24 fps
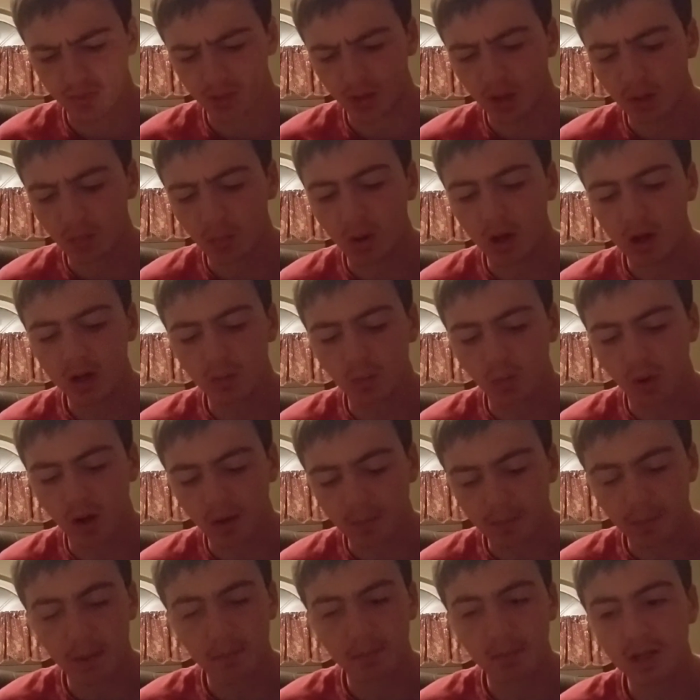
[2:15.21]
I wanted to walk
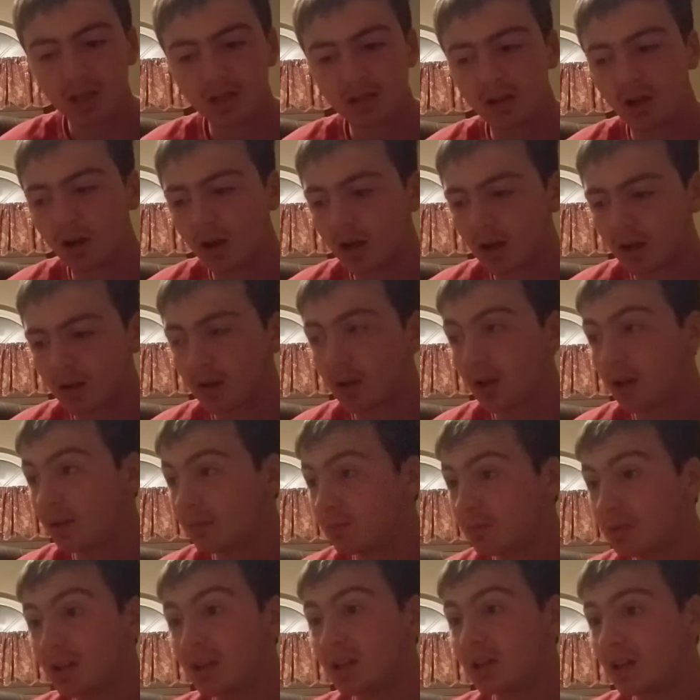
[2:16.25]
my big dog, and
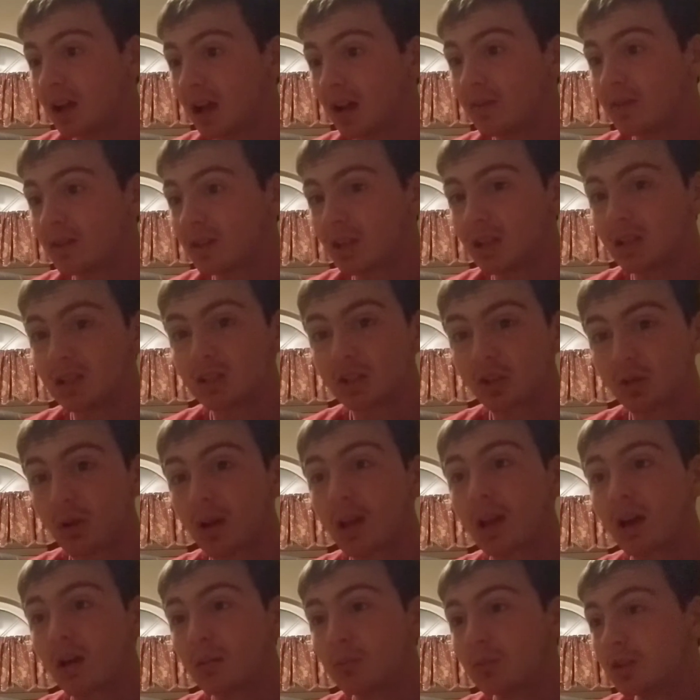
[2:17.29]
we didn't have a leash, so I
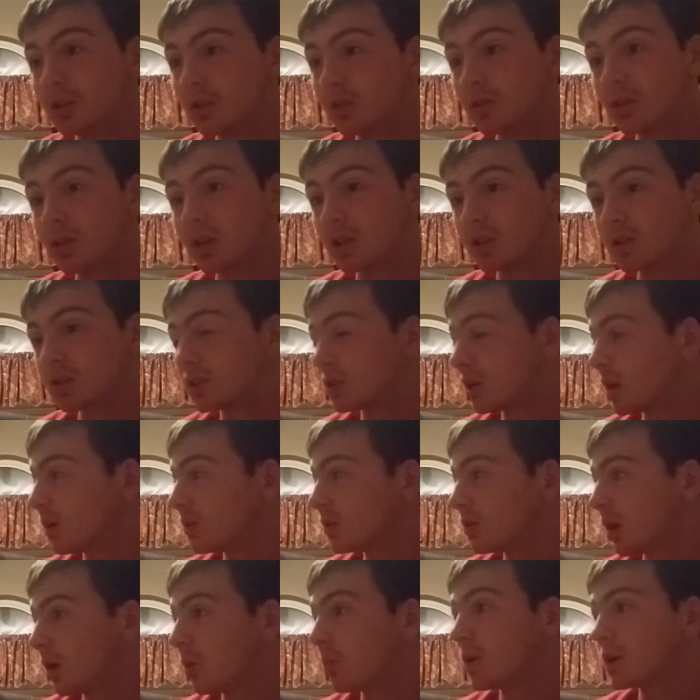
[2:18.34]
got him a new leash, and I,
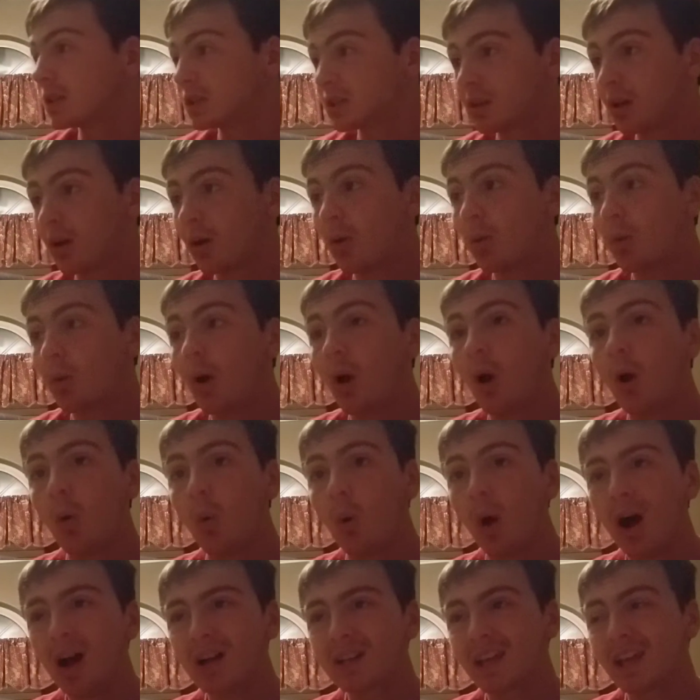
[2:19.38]
I went to go
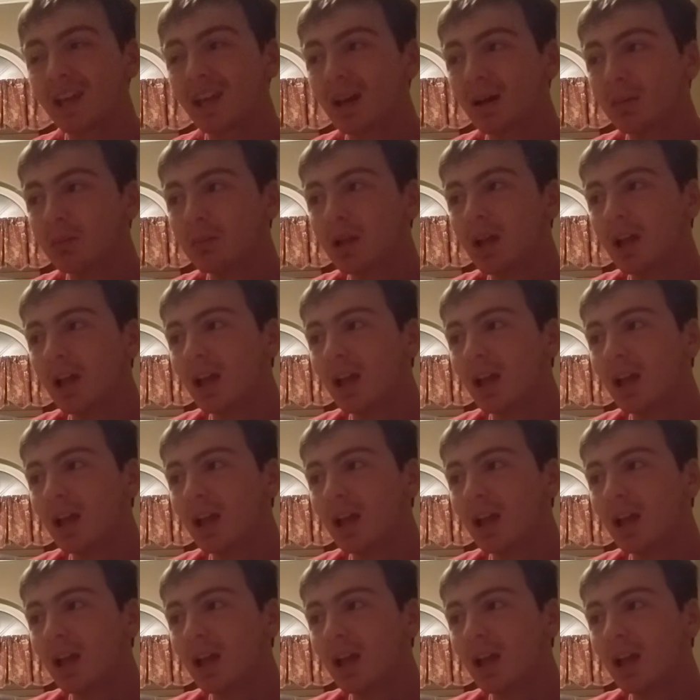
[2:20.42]
walk him,